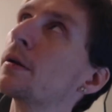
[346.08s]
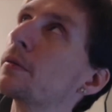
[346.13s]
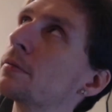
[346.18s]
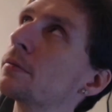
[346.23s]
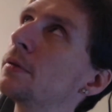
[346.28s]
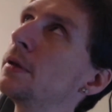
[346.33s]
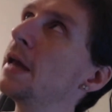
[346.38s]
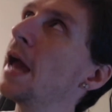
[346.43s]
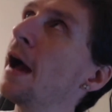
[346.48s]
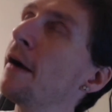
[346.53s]

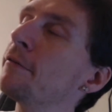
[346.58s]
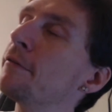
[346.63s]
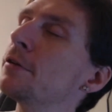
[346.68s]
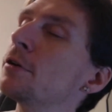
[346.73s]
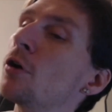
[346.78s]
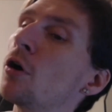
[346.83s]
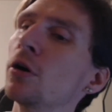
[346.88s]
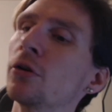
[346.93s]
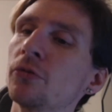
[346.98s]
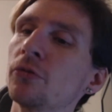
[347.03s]
The
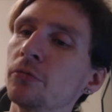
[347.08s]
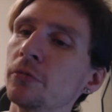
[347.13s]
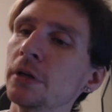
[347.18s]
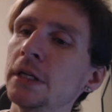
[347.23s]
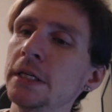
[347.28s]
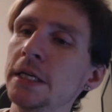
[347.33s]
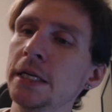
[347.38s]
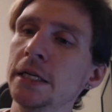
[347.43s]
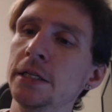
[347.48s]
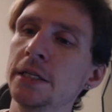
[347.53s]
avatars
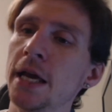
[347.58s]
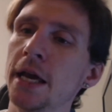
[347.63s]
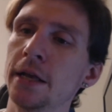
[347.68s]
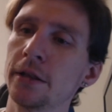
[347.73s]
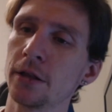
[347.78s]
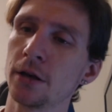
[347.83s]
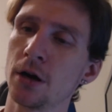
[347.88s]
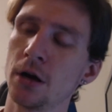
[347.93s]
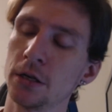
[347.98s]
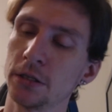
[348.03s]
really did take
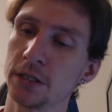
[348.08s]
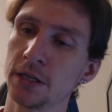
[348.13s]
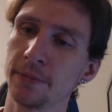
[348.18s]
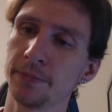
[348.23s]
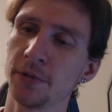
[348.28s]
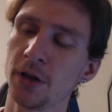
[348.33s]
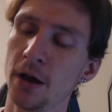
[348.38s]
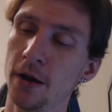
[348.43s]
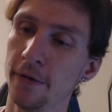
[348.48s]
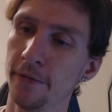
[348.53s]
the
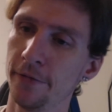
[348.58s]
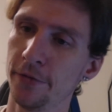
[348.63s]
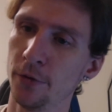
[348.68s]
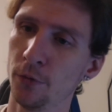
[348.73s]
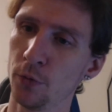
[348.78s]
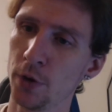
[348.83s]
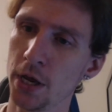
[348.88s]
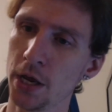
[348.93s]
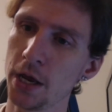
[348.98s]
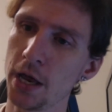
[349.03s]
concept of the
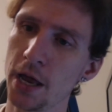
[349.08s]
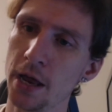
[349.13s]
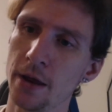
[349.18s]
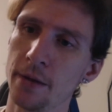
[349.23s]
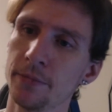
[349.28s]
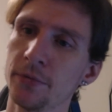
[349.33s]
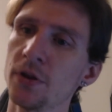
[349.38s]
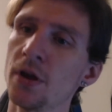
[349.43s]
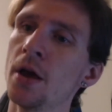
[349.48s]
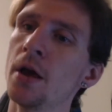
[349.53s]
Wii
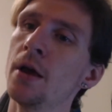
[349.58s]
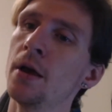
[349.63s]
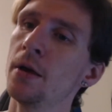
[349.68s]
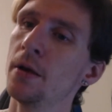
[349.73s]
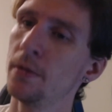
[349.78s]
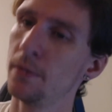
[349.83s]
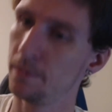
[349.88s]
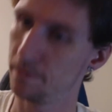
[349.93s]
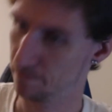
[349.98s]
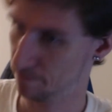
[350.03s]
games
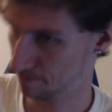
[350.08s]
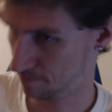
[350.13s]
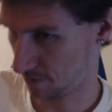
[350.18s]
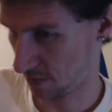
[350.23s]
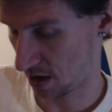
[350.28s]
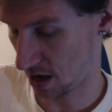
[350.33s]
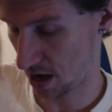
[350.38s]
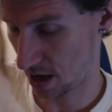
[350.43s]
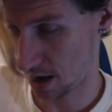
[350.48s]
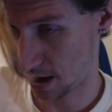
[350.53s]

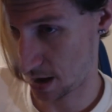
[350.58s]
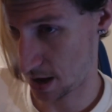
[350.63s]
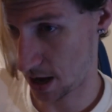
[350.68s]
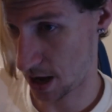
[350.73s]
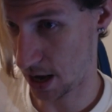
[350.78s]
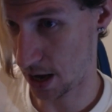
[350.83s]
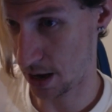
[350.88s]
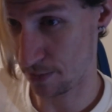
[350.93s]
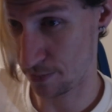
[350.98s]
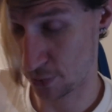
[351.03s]

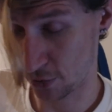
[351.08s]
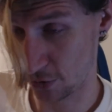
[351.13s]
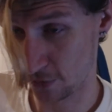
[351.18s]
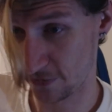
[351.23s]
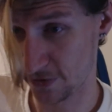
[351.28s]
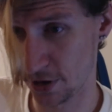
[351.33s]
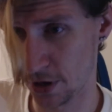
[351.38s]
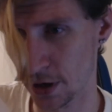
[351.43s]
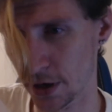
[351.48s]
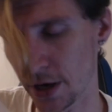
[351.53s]
and
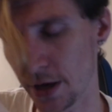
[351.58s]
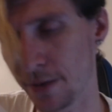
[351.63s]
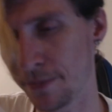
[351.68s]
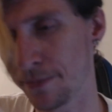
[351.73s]
improved on it,